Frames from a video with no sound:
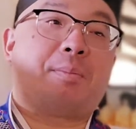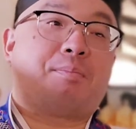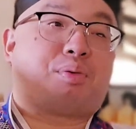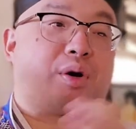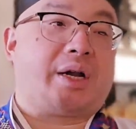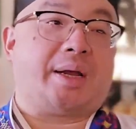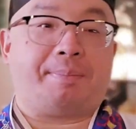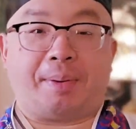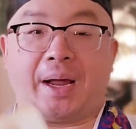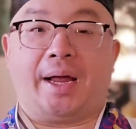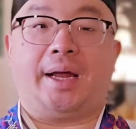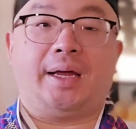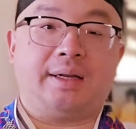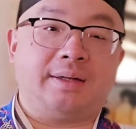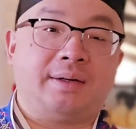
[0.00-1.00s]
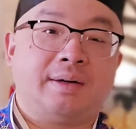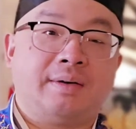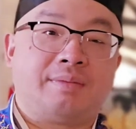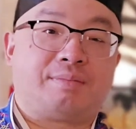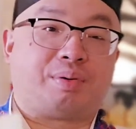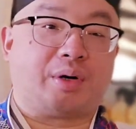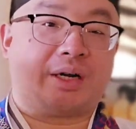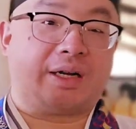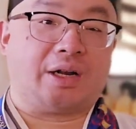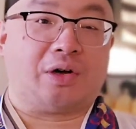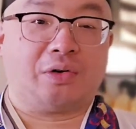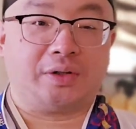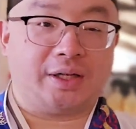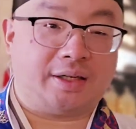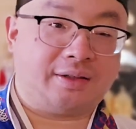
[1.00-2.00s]
prepaid,
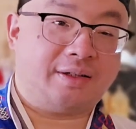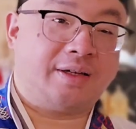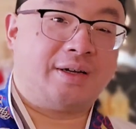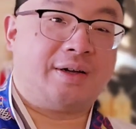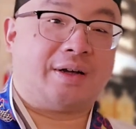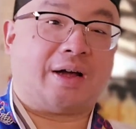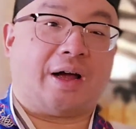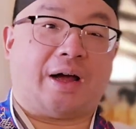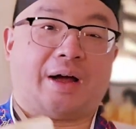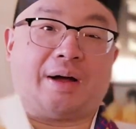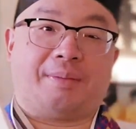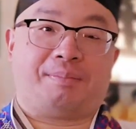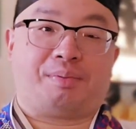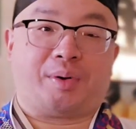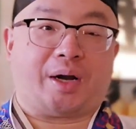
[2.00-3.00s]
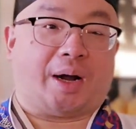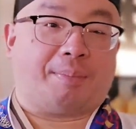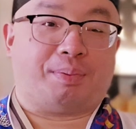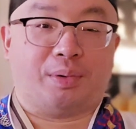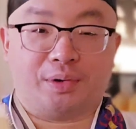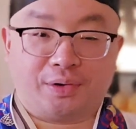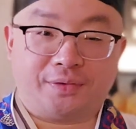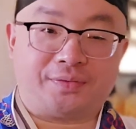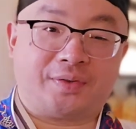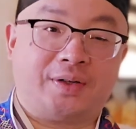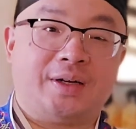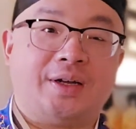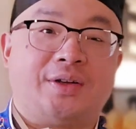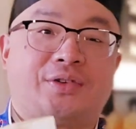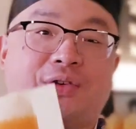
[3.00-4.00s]
preloaded, pre-approved.
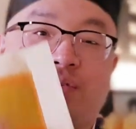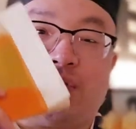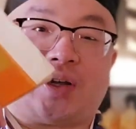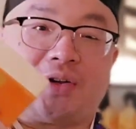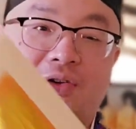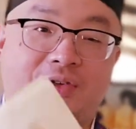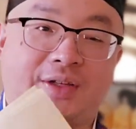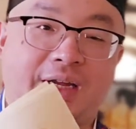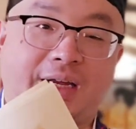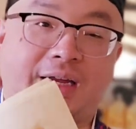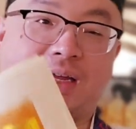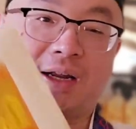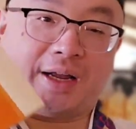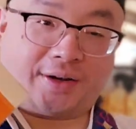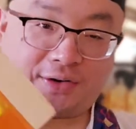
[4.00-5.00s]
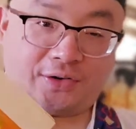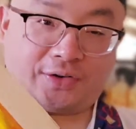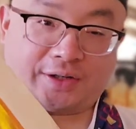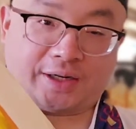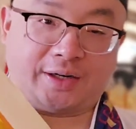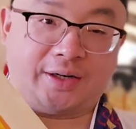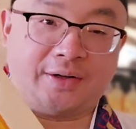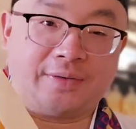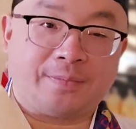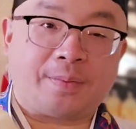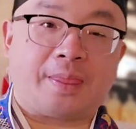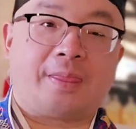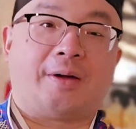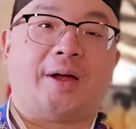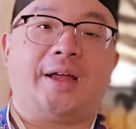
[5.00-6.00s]
So you can just take it and use it,
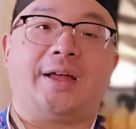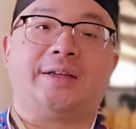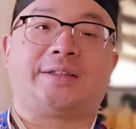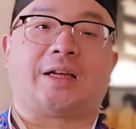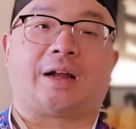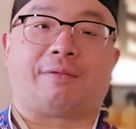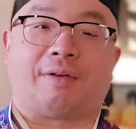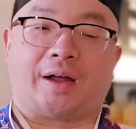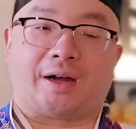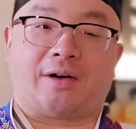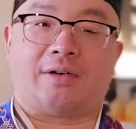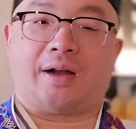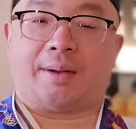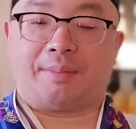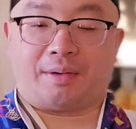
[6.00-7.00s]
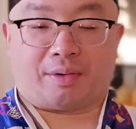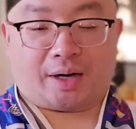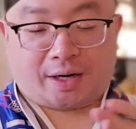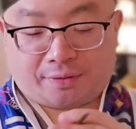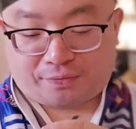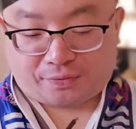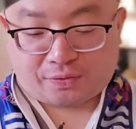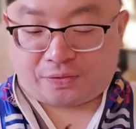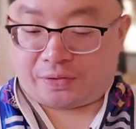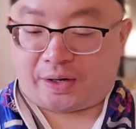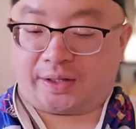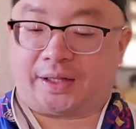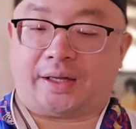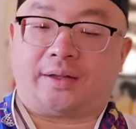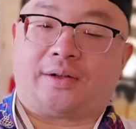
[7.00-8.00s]
right? Instead of like, oh, let me write a fu,
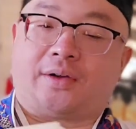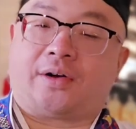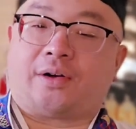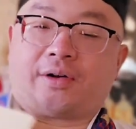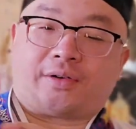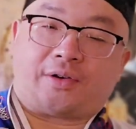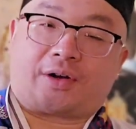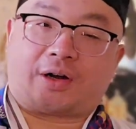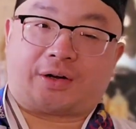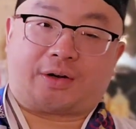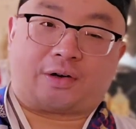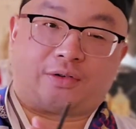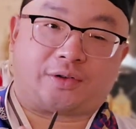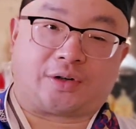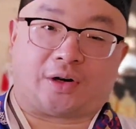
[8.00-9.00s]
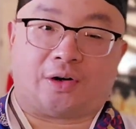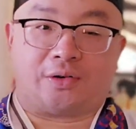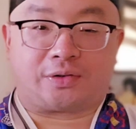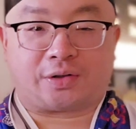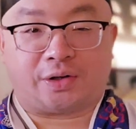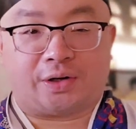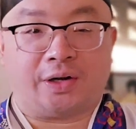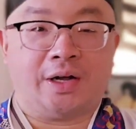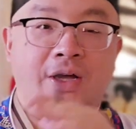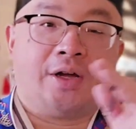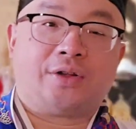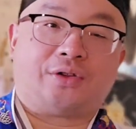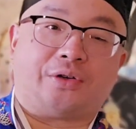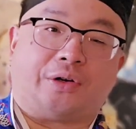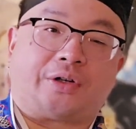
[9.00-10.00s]
and then you got to go to the altar,
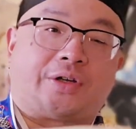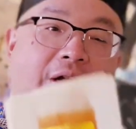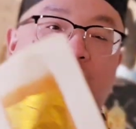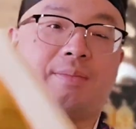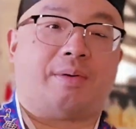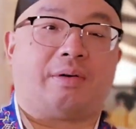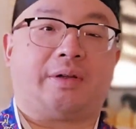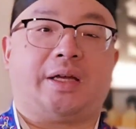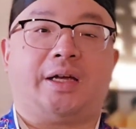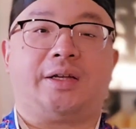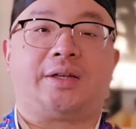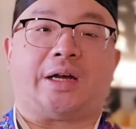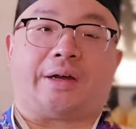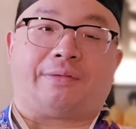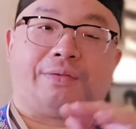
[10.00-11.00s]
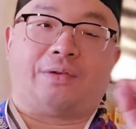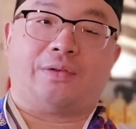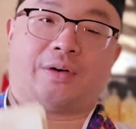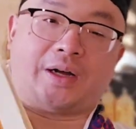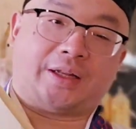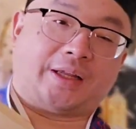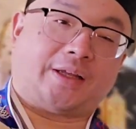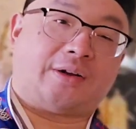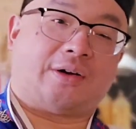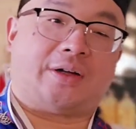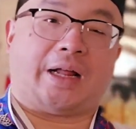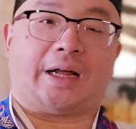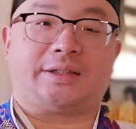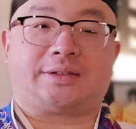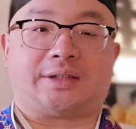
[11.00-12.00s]
do a ceremony, check fu, and then all
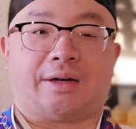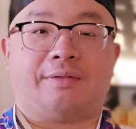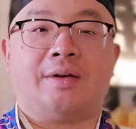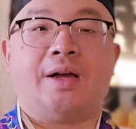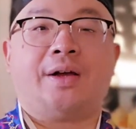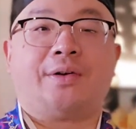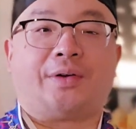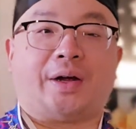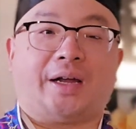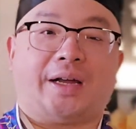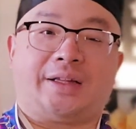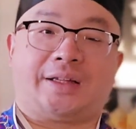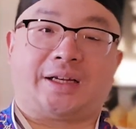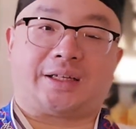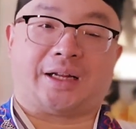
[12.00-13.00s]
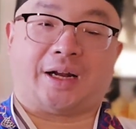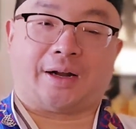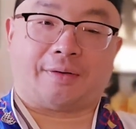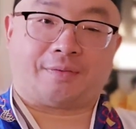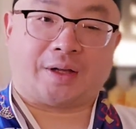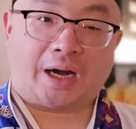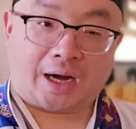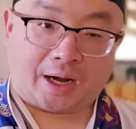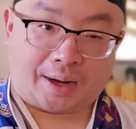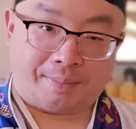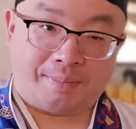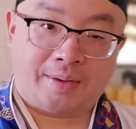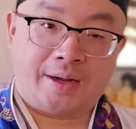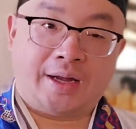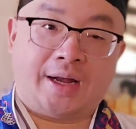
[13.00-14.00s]
that stuff, right? It takes a lot of
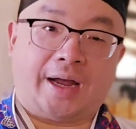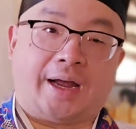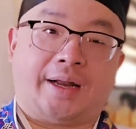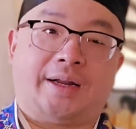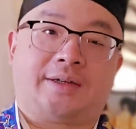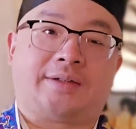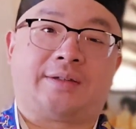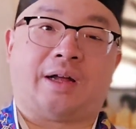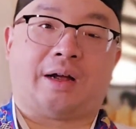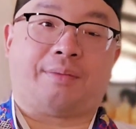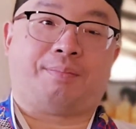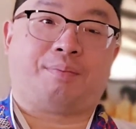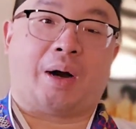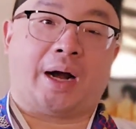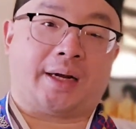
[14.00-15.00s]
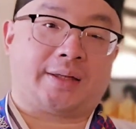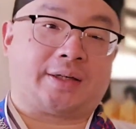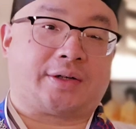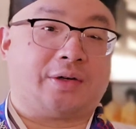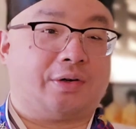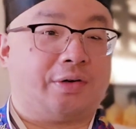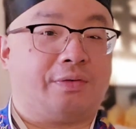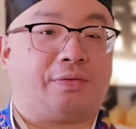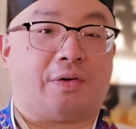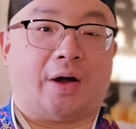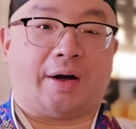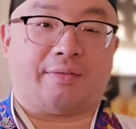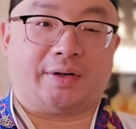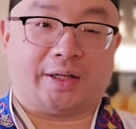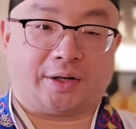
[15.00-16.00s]
time, and it's not practical for
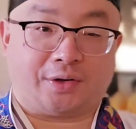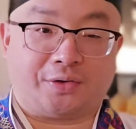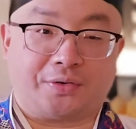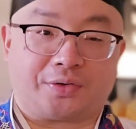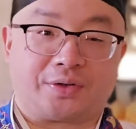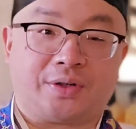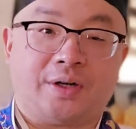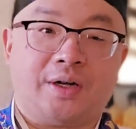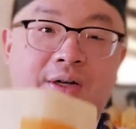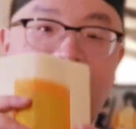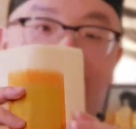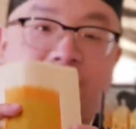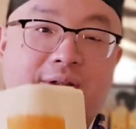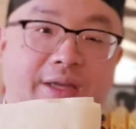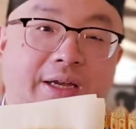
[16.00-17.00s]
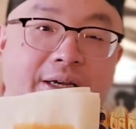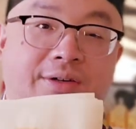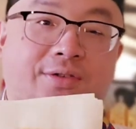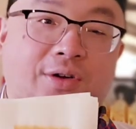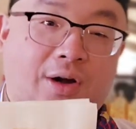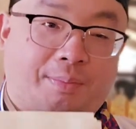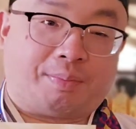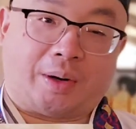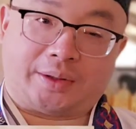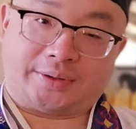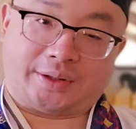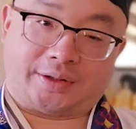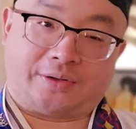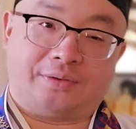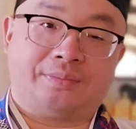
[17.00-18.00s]
everyday use. These are
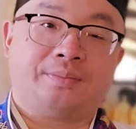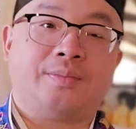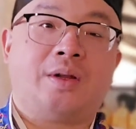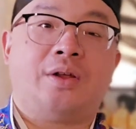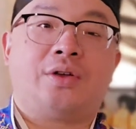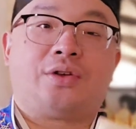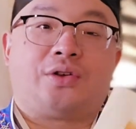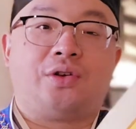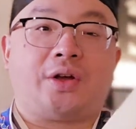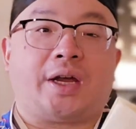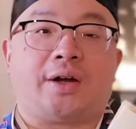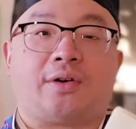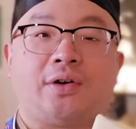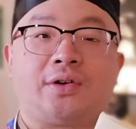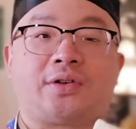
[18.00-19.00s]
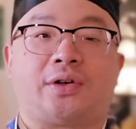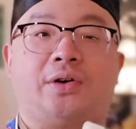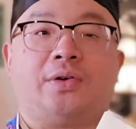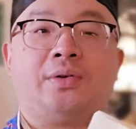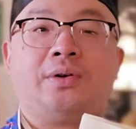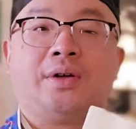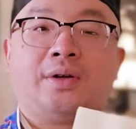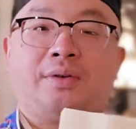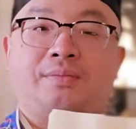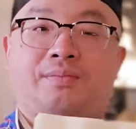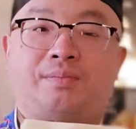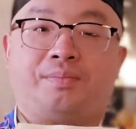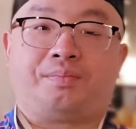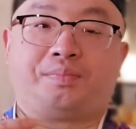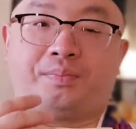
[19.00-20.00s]
practical. You can also
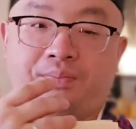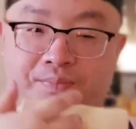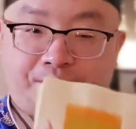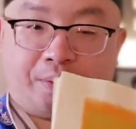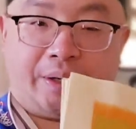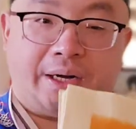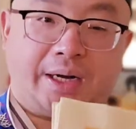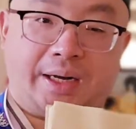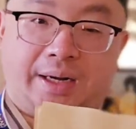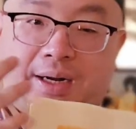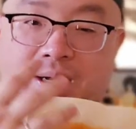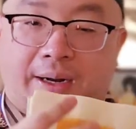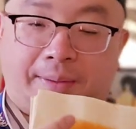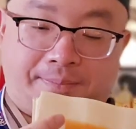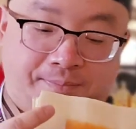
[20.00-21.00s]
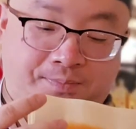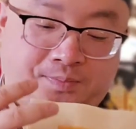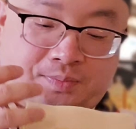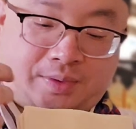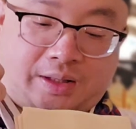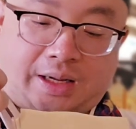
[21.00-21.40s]
preload